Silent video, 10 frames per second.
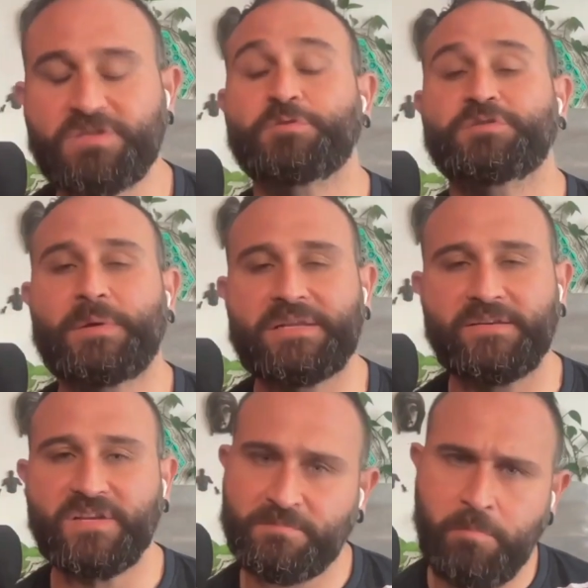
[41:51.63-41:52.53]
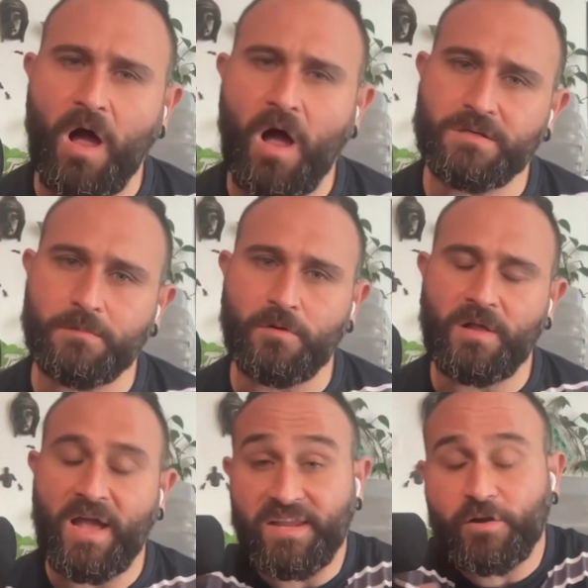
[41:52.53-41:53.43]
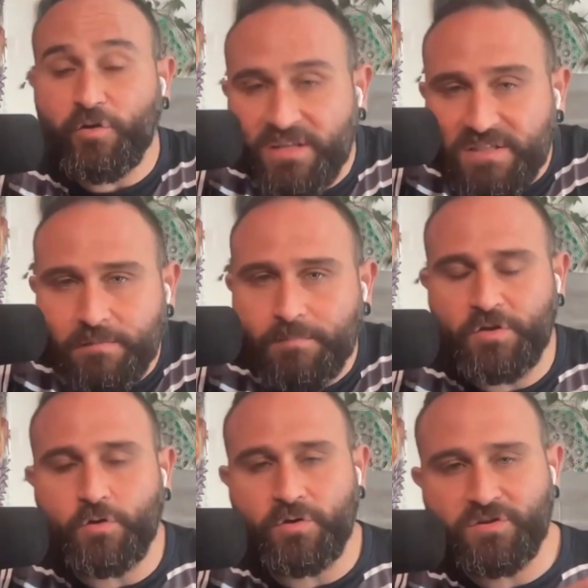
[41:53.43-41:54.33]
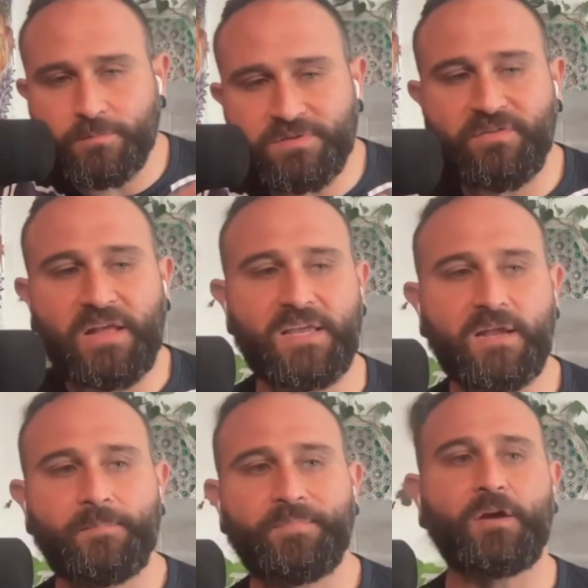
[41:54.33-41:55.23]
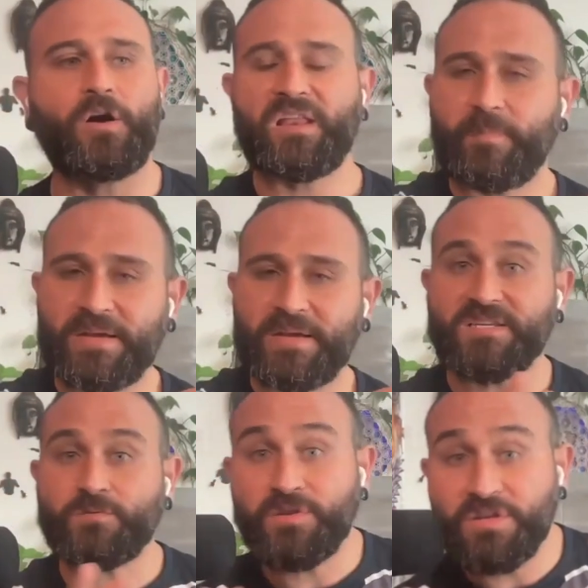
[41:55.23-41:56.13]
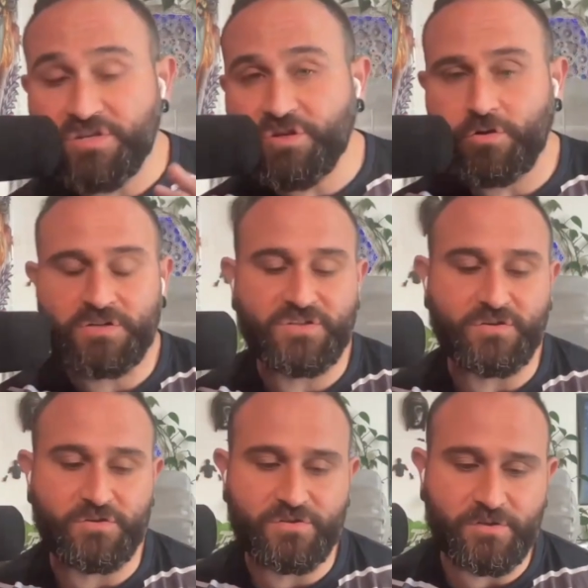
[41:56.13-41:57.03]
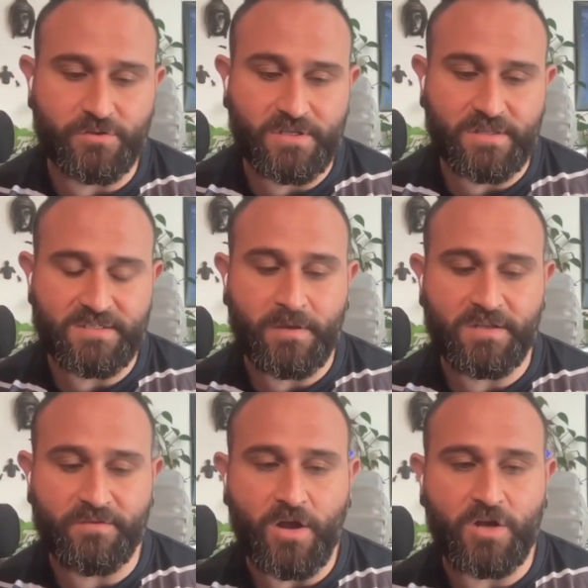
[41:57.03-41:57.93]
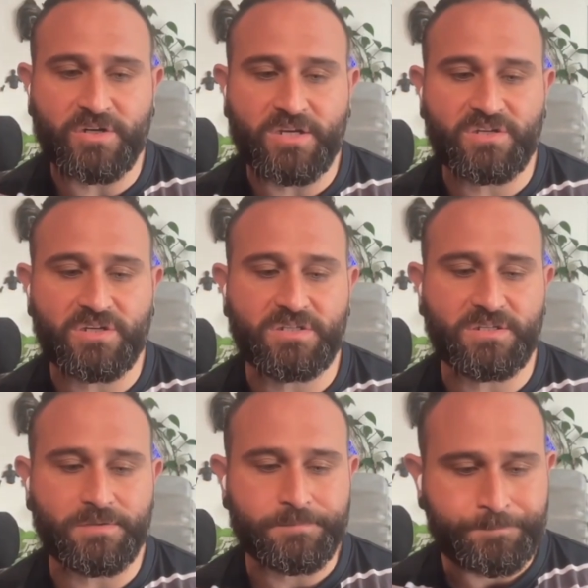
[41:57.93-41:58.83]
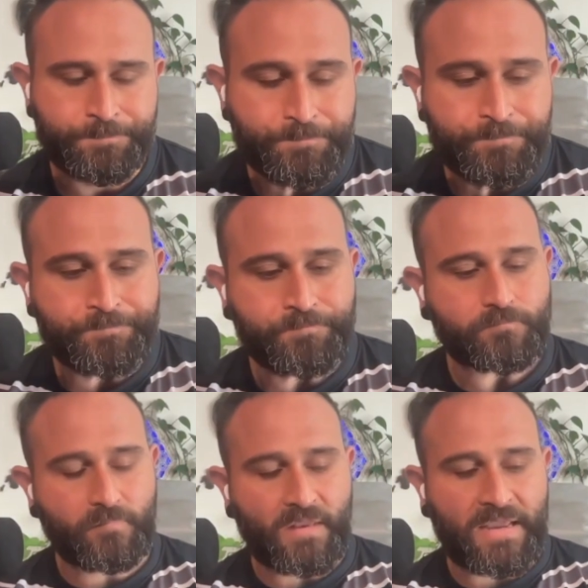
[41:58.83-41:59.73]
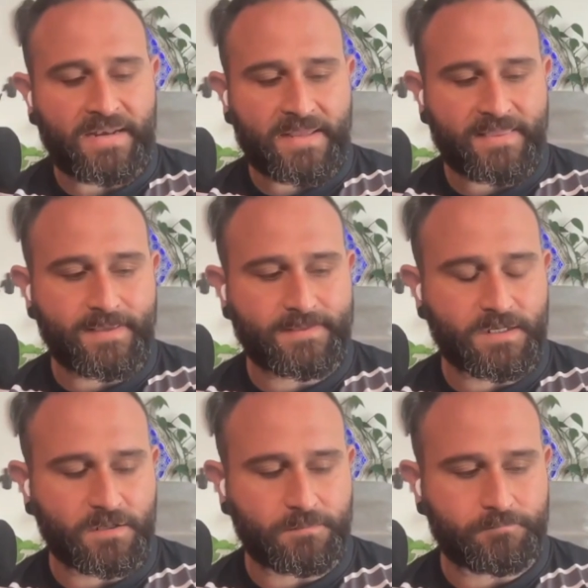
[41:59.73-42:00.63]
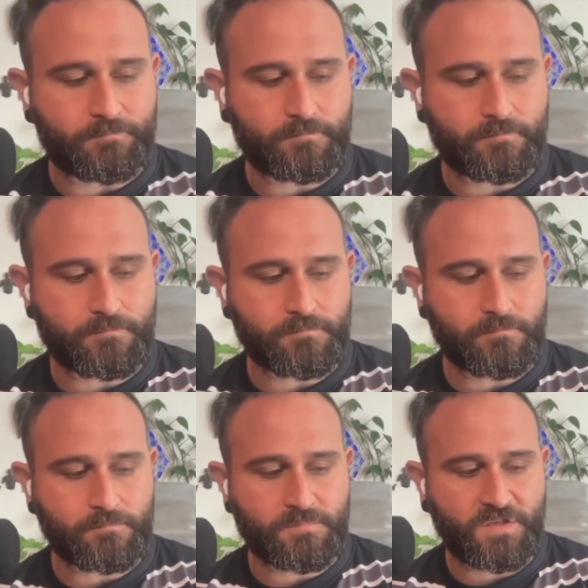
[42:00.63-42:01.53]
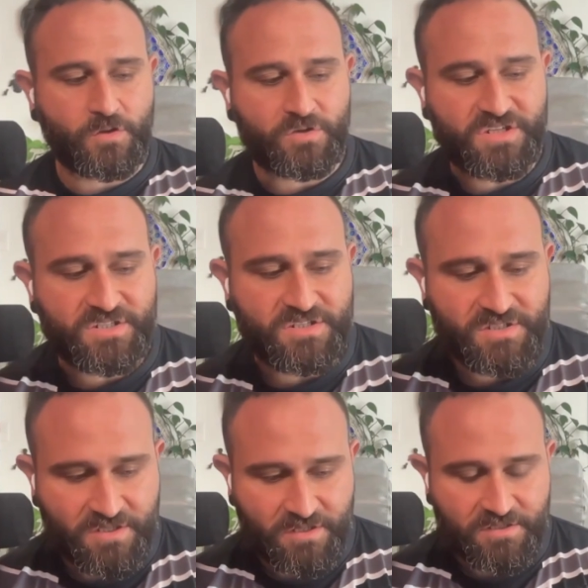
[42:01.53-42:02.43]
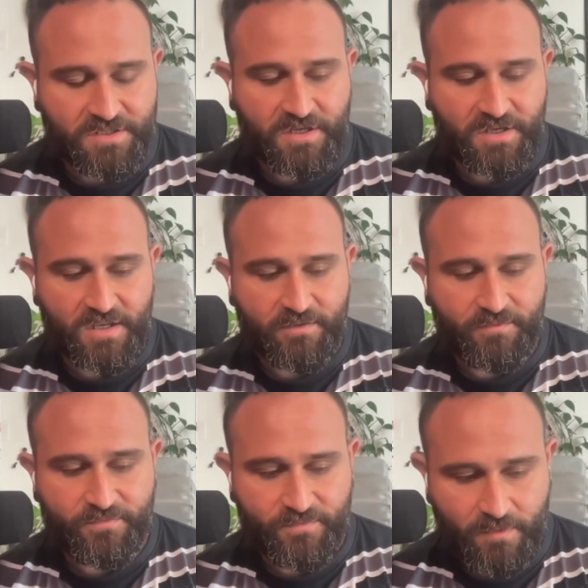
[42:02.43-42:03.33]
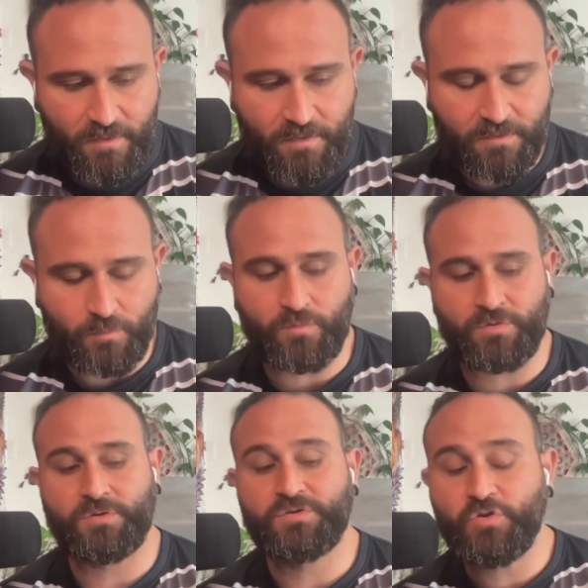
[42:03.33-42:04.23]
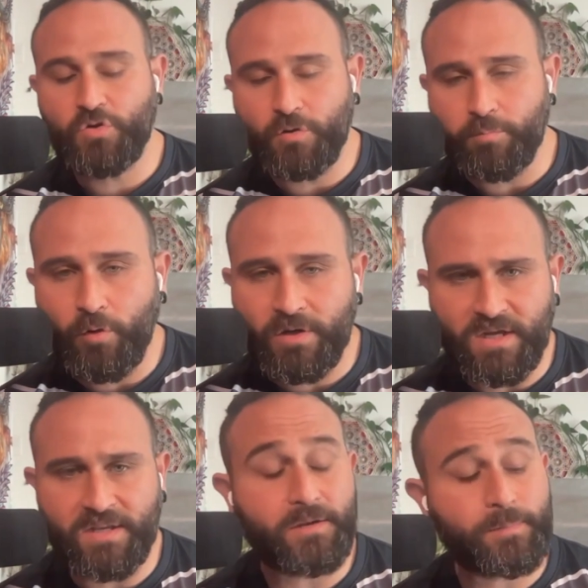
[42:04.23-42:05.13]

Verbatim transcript: as much perspectives as possible and integrates them, you know, in terms of like they all kind of make sense with each other. So there's there's a less amount of contradictions. And I think it's um you know just just to to kind of uh, to your point i